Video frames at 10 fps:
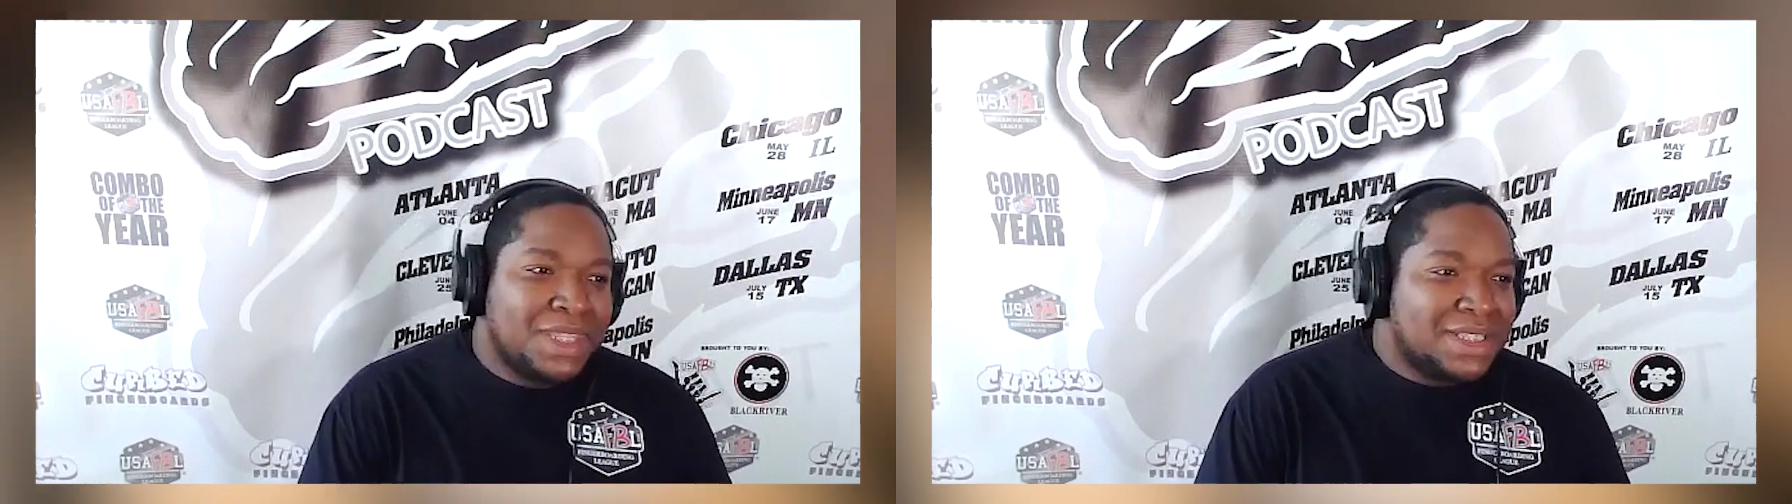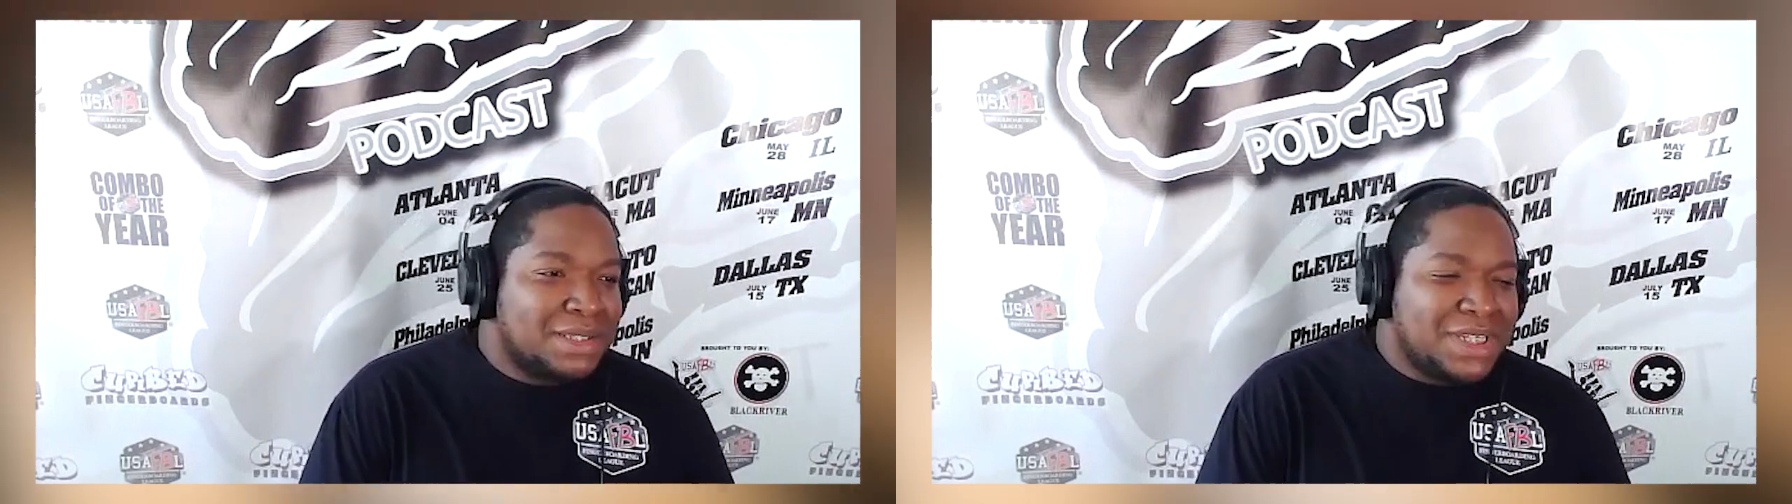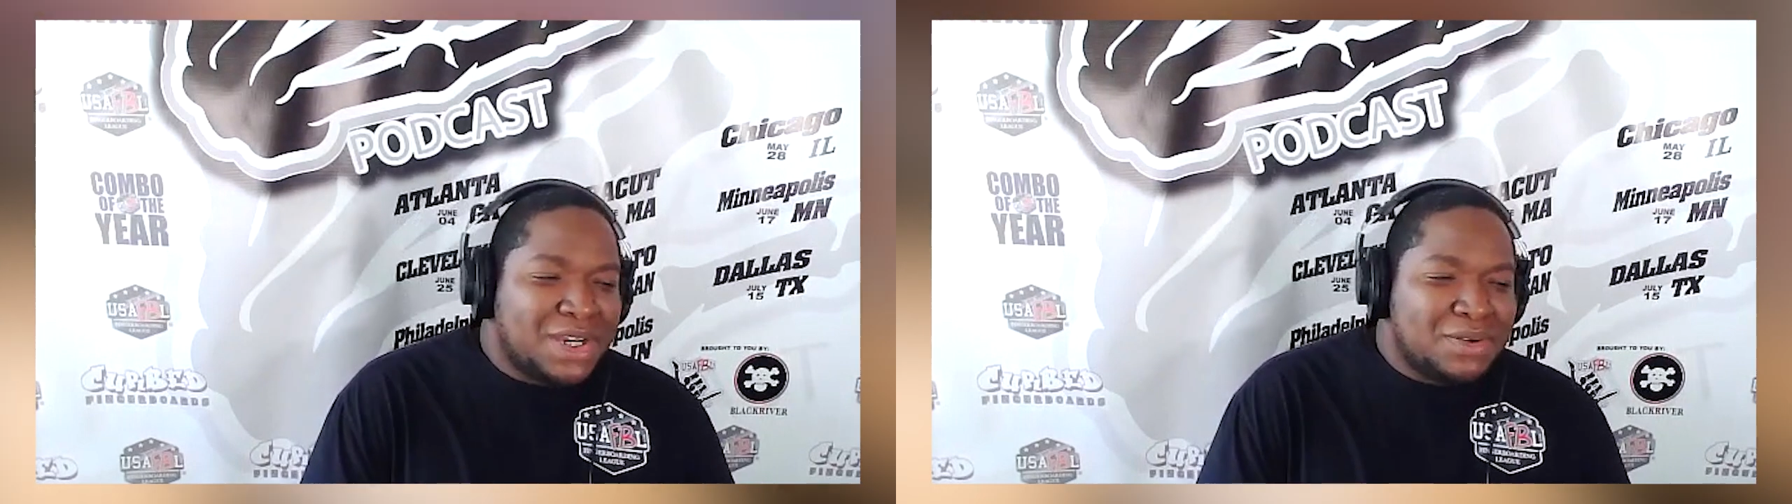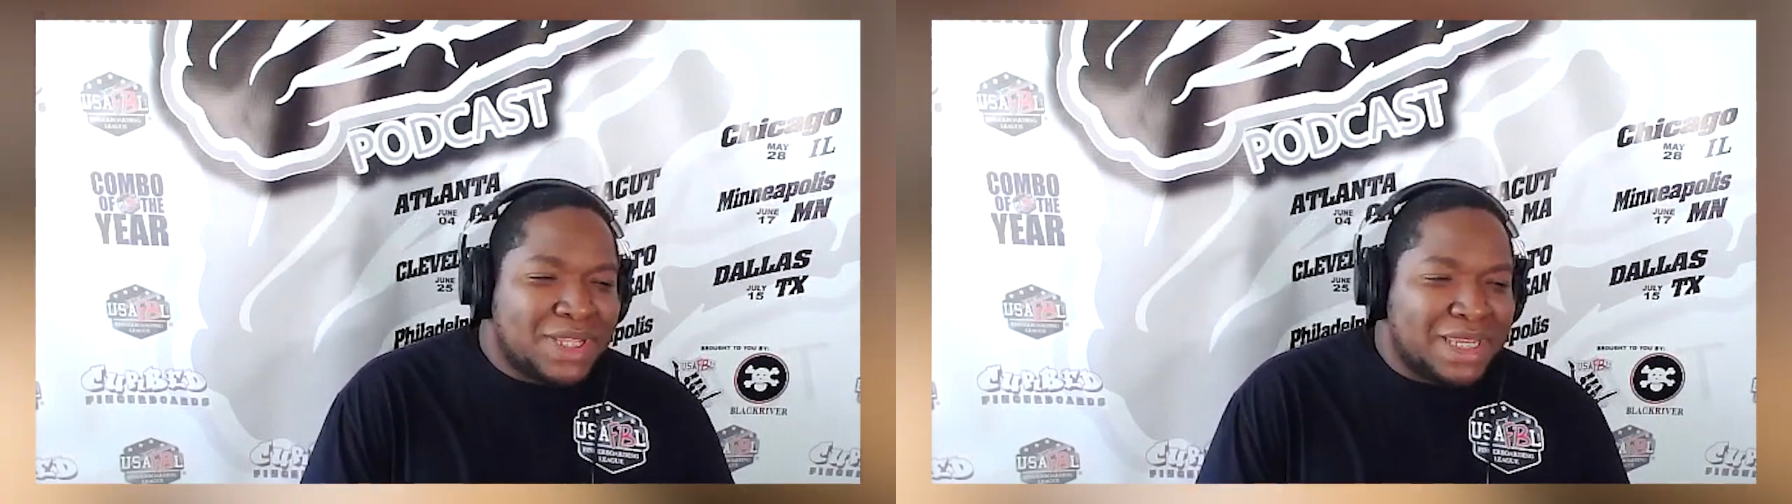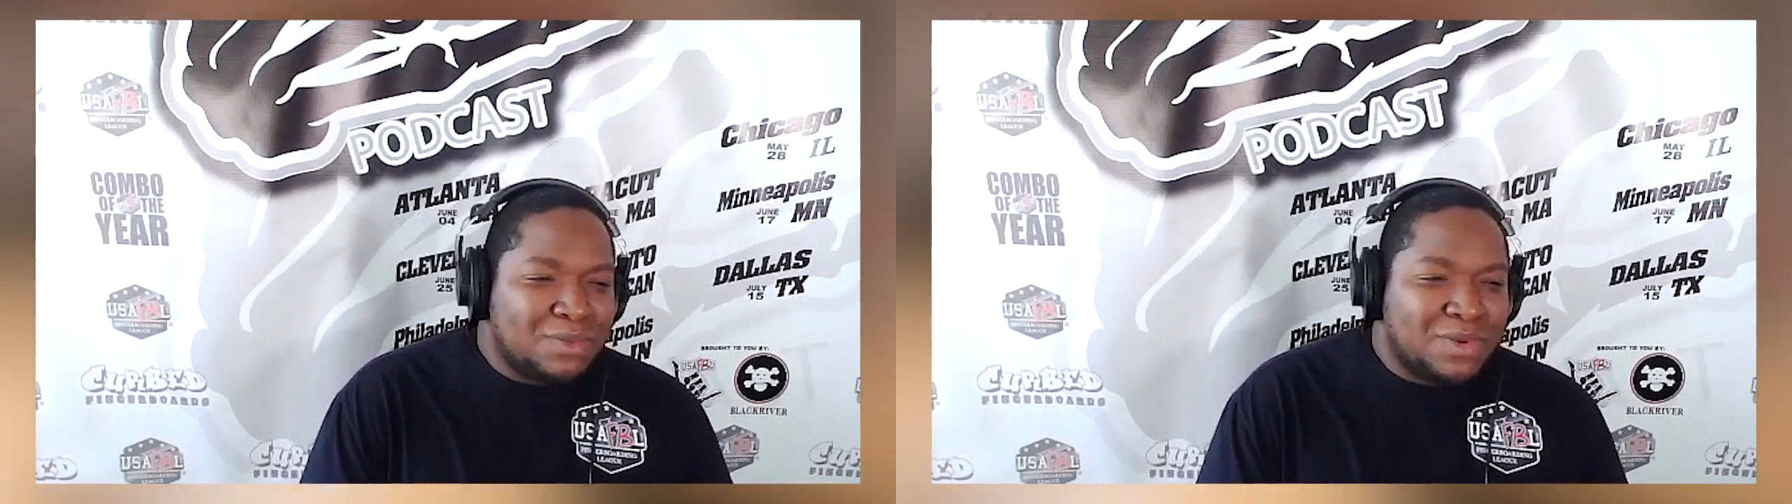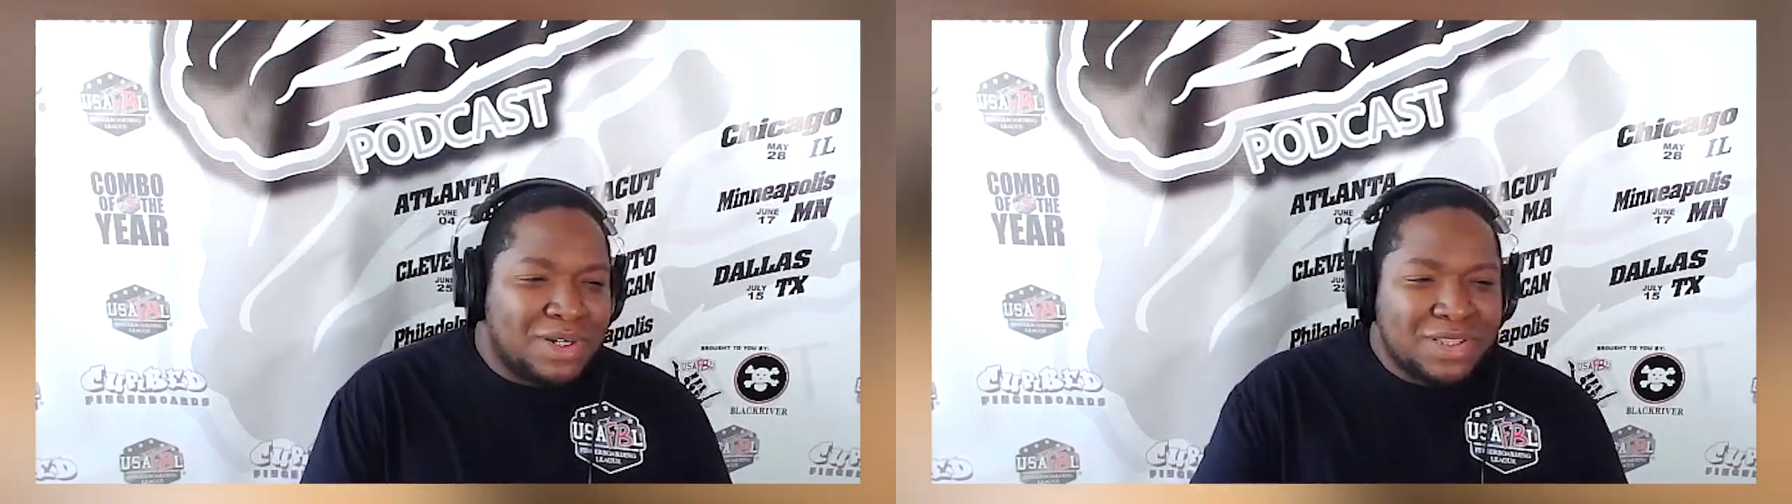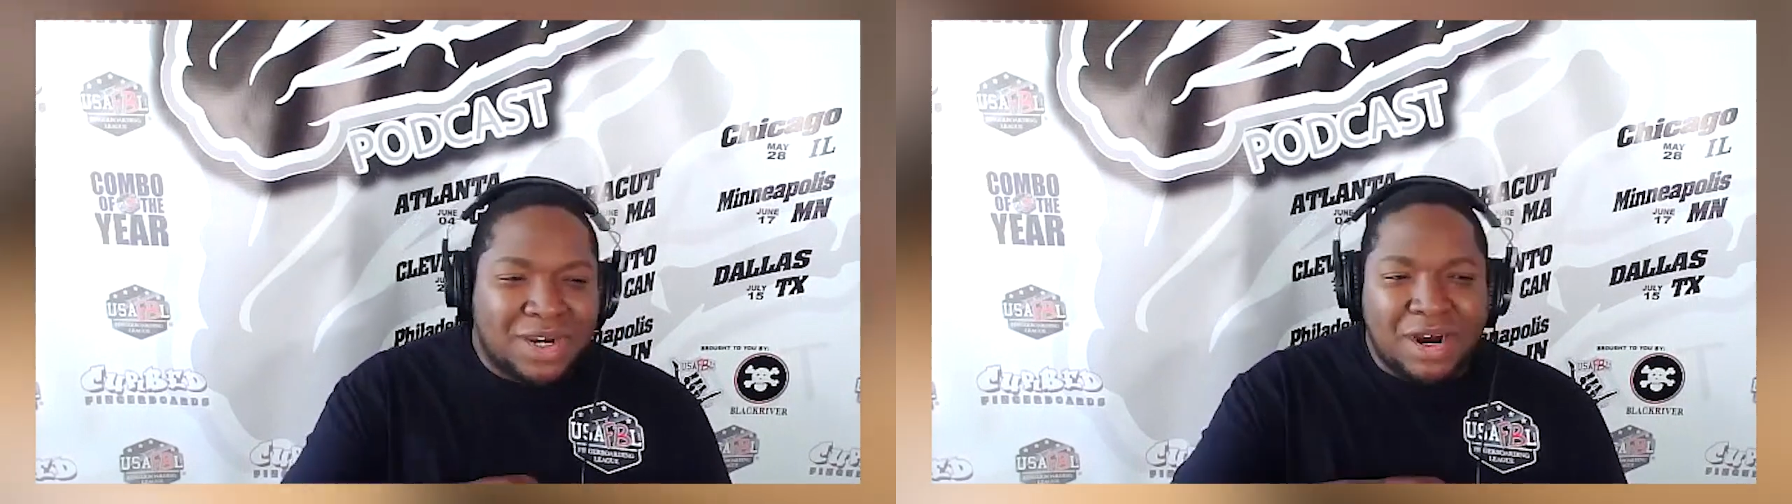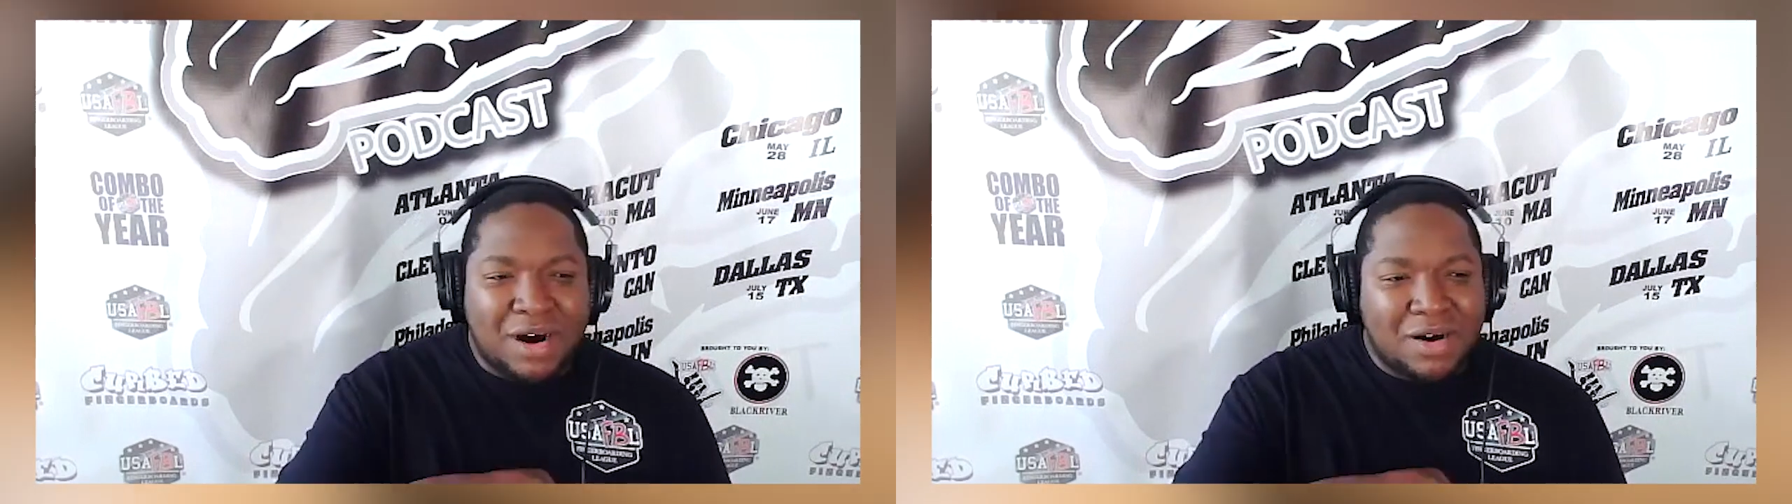let me know like what are the
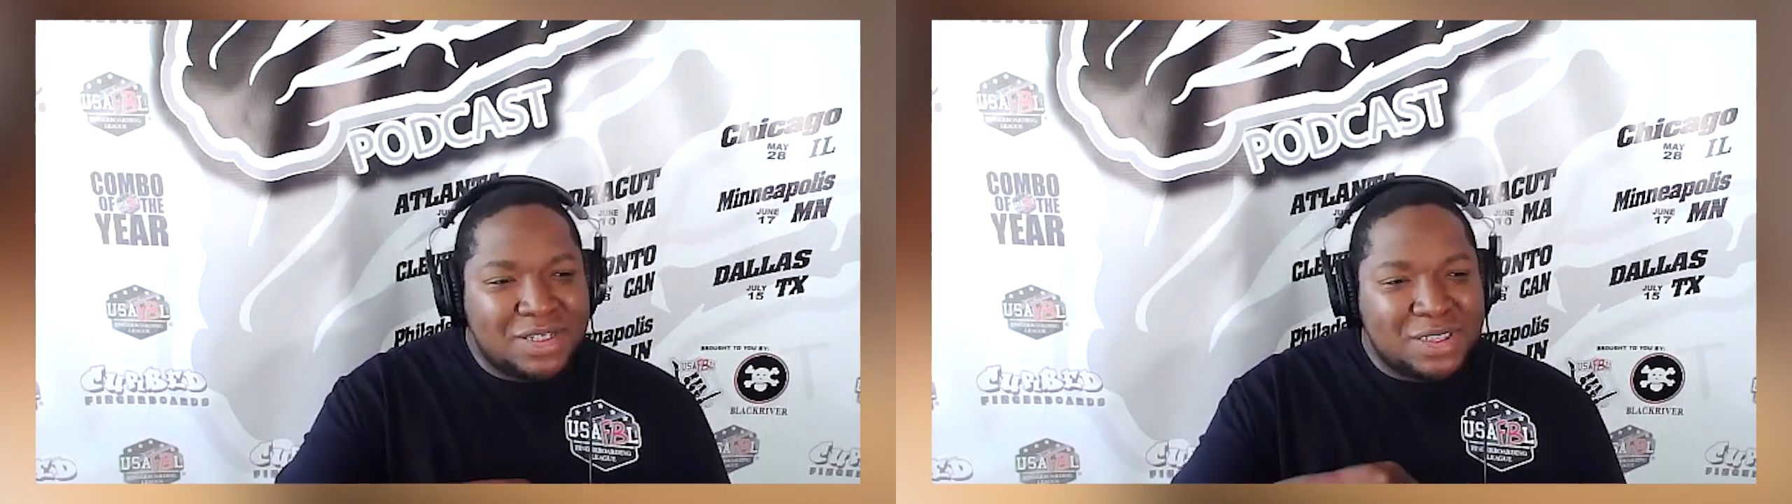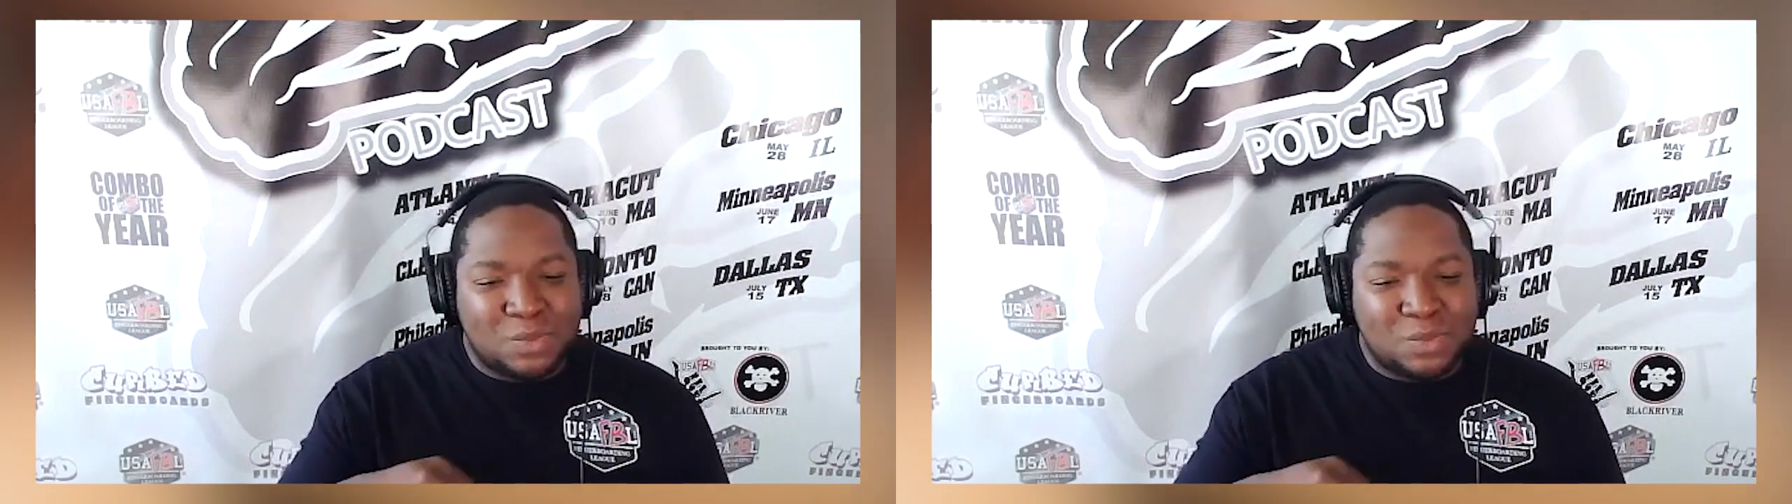hardest